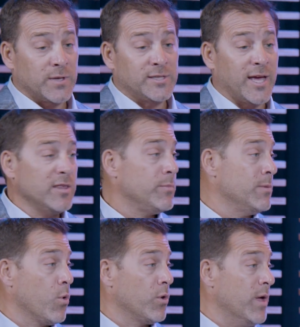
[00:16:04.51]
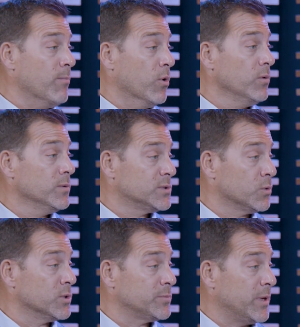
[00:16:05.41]
They tend to be more nimble,
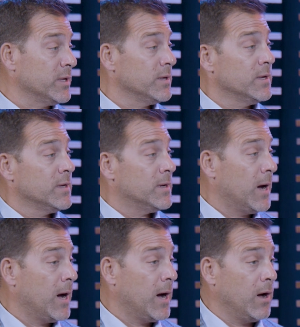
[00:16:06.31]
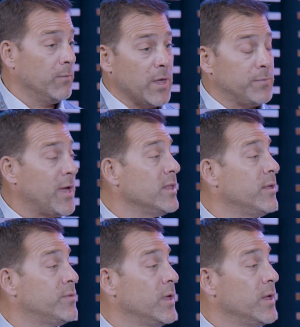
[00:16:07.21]
so to speak. They
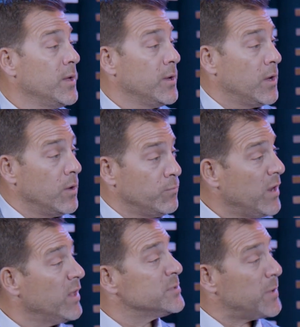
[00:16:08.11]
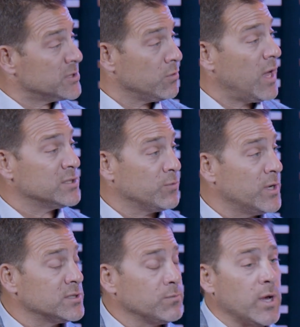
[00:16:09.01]
like specialized risk, right? Specialized
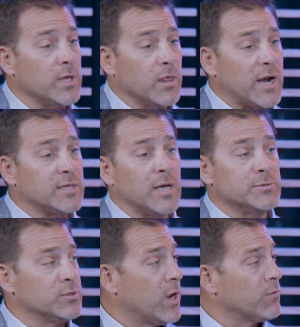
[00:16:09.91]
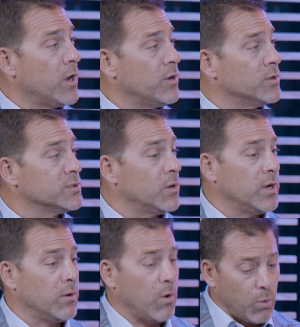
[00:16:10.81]
risk, right? A lot of times direct writers
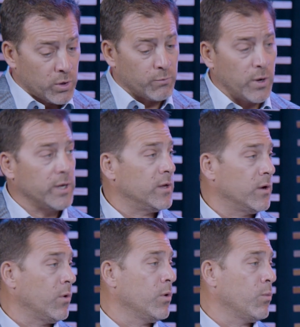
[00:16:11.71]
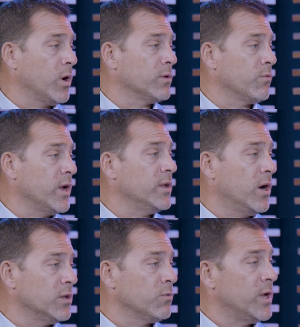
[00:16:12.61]
only write or only want to
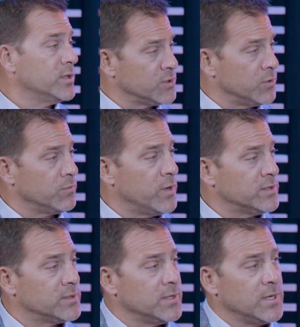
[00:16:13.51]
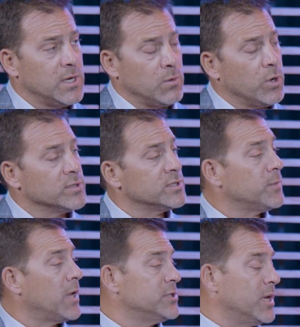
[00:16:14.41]
underwrite certain risks. Whereas
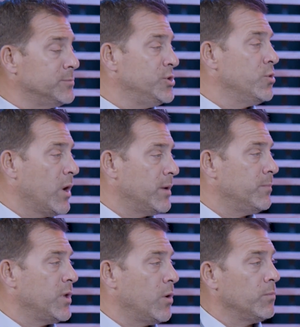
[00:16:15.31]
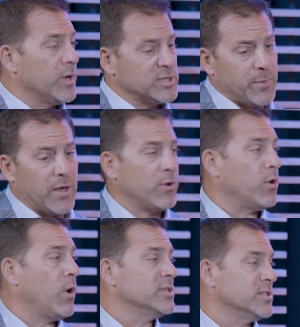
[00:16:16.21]
sometimes MGU might, expand their
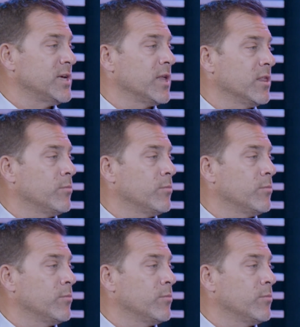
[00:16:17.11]
horizons out a